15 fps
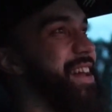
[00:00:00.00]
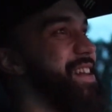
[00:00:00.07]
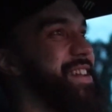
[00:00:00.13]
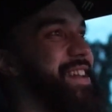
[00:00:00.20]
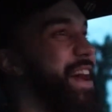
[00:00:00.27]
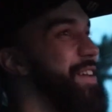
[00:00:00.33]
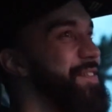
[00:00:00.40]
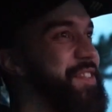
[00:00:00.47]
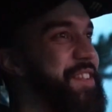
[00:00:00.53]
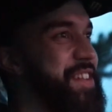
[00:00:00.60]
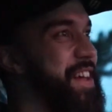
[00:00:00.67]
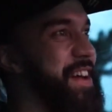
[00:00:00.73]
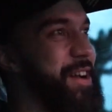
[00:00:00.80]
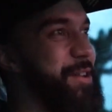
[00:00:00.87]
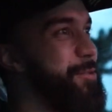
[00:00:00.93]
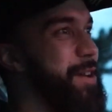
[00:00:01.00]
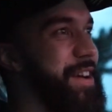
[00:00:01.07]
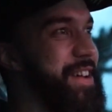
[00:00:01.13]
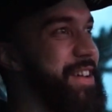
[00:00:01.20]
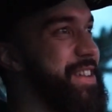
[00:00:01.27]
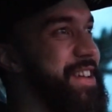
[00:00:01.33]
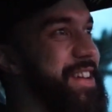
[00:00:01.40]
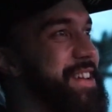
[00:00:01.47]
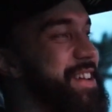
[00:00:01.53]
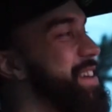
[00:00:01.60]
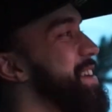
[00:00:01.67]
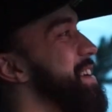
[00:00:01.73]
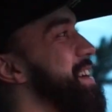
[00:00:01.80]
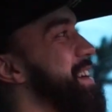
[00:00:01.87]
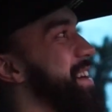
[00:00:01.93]
does not feel like a 1LE.
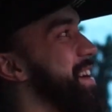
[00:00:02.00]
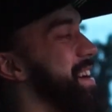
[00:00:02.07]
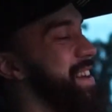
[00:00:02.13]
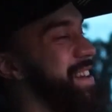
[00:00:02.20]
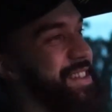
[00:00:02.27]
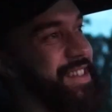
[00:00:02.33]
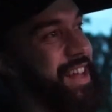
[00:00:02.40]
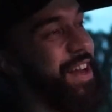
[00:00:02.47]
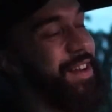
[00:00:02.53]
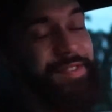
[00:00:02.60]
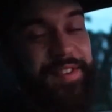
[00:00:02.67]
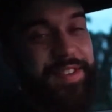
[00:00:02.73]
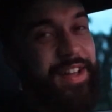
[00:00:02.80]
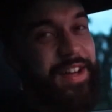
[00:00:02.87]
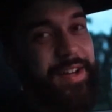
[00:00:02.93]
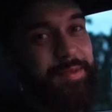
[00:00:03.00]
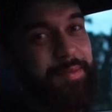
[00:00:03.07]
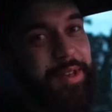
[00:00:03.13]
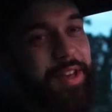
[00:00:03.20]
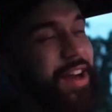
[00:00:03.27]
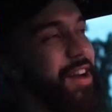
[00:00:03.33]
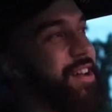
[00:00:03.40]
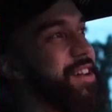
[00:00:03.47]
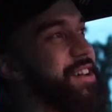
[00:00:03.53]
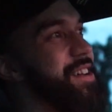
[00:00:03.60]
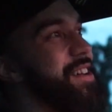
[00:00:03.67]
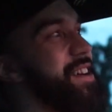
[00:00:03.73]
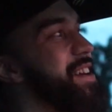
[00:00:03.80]
It does not feel like a Miata.